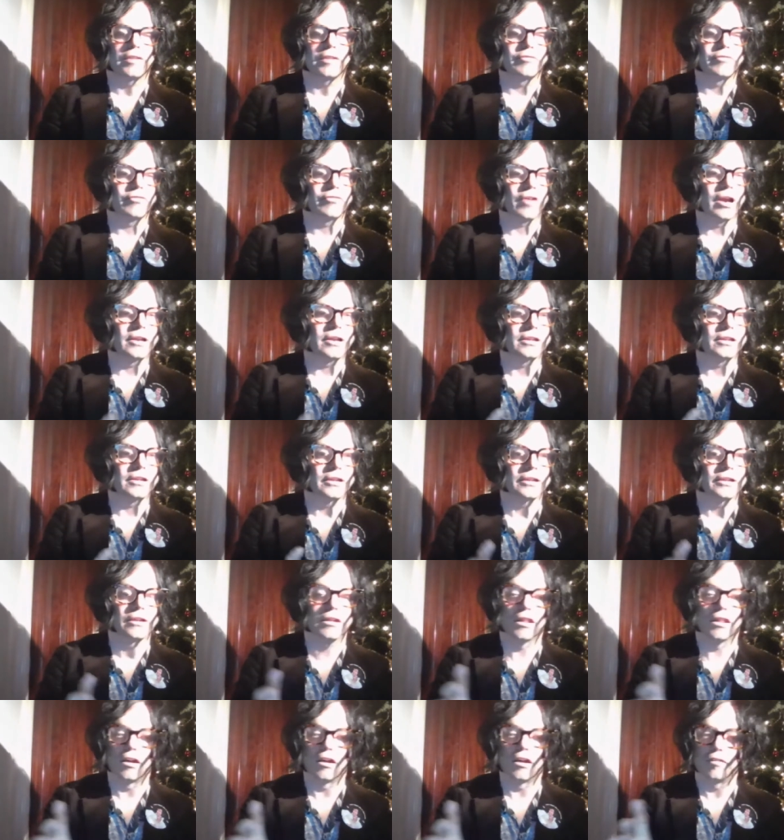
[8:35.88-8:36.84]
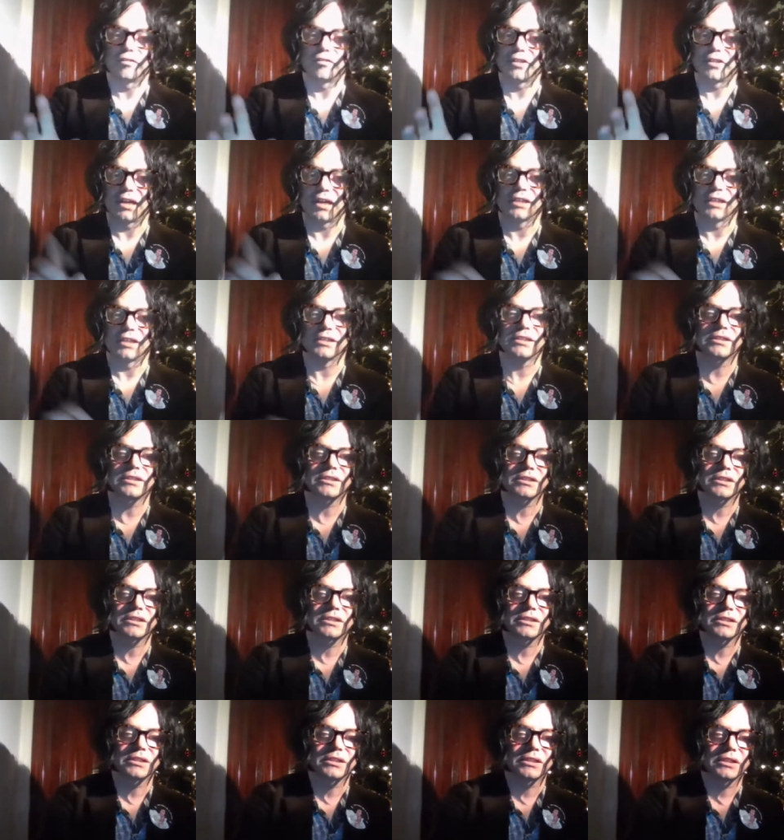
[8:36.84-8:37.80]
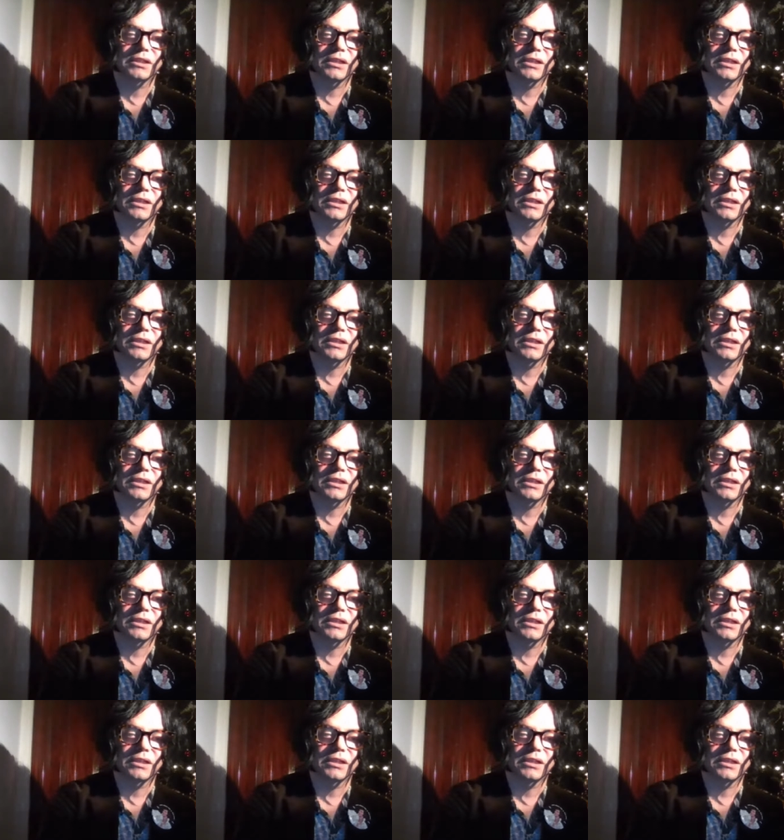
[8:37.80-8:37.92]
And finally, the love test.